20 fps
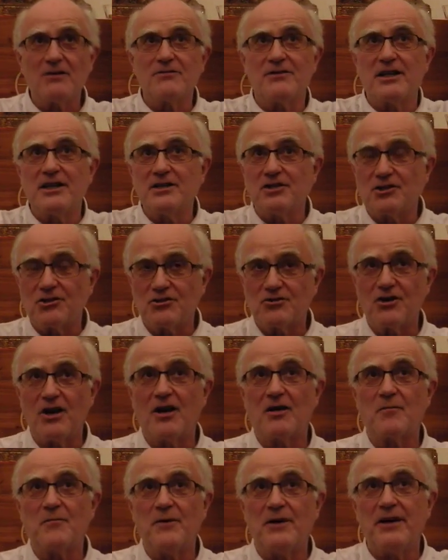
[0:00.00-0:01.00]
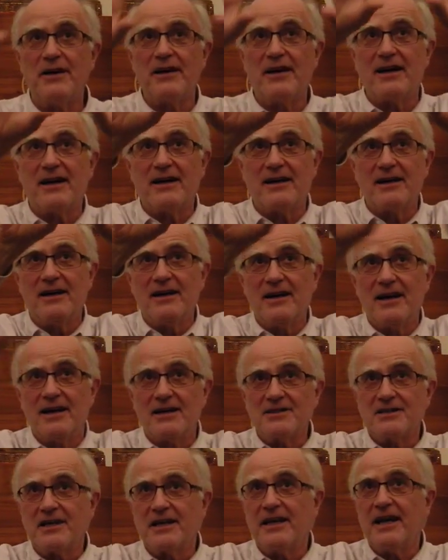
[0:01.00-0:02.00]
they struck me
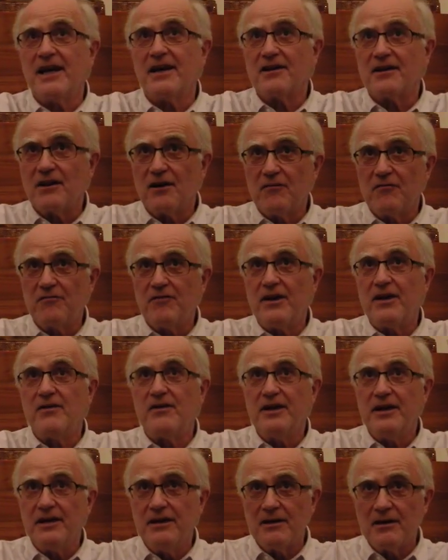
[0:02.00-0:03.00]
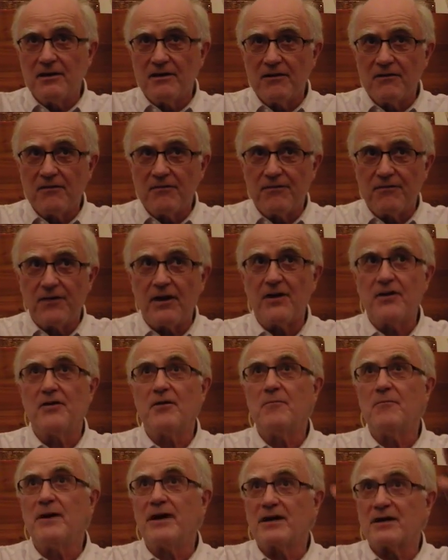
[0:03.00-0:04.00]
as, again, a very
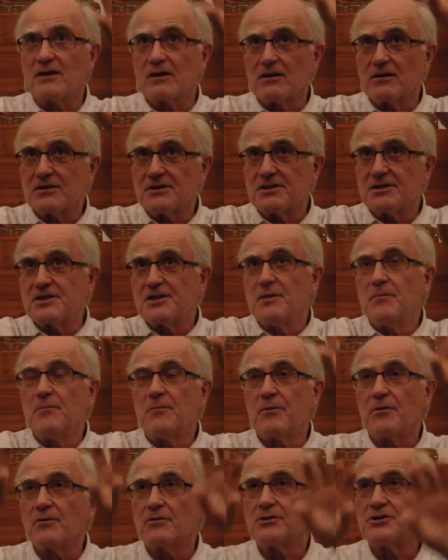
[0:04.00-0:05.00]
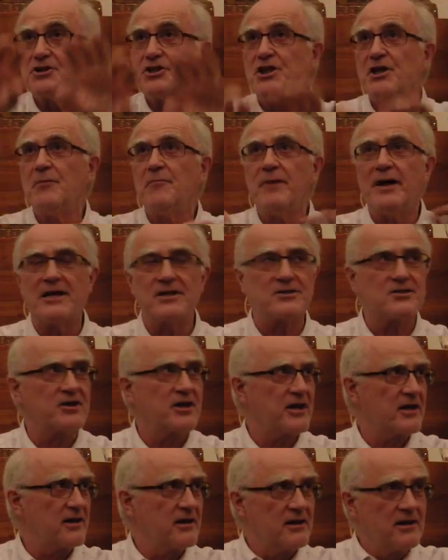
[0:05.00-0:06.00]
fundamental, simple
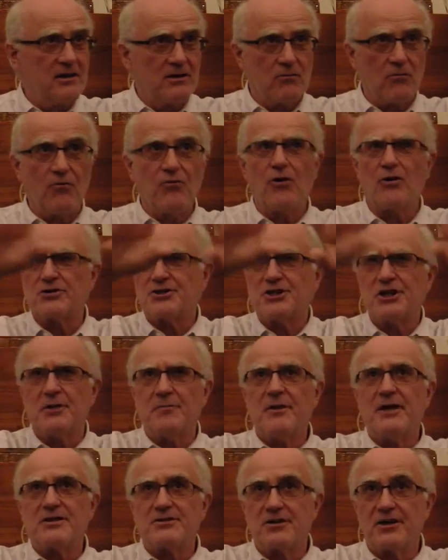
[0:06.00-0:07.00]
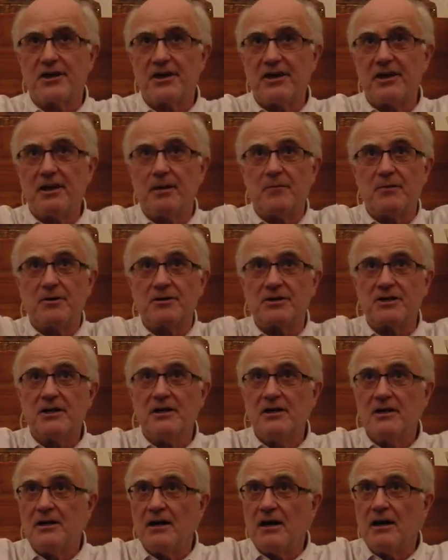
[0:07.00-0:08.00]
geometric, or not geometric here, but
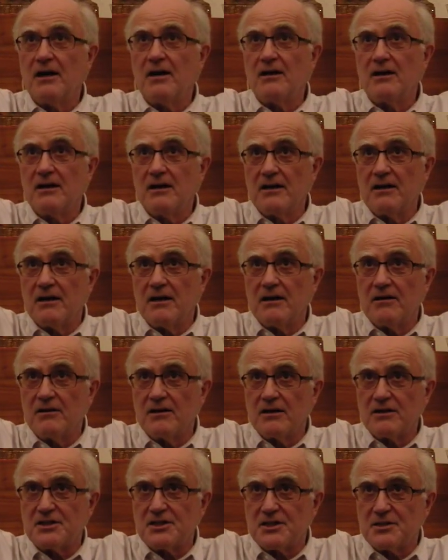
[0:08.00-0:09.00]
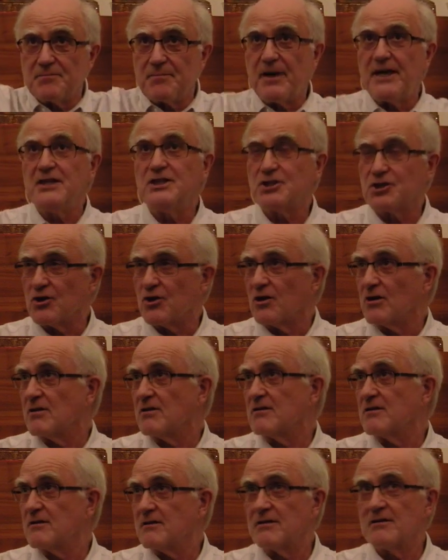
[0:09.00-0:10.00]
a spatial
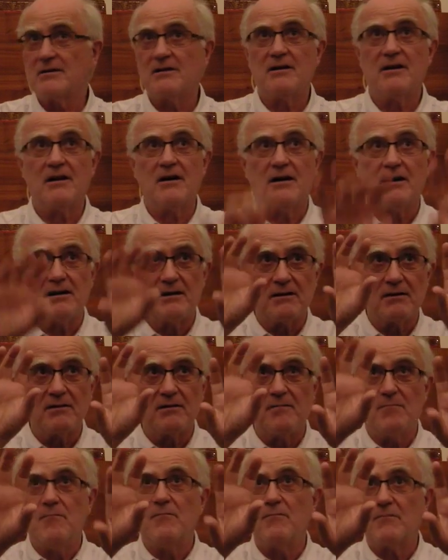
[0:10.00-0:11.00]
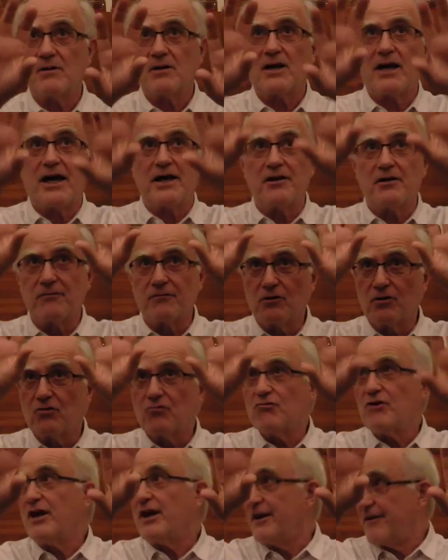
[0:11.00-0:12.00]
kind of
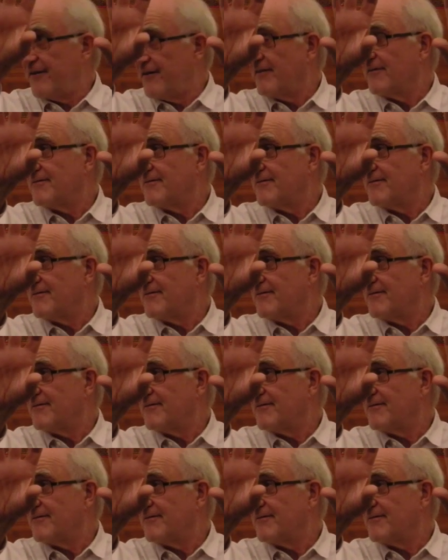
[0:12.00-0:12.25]
grid.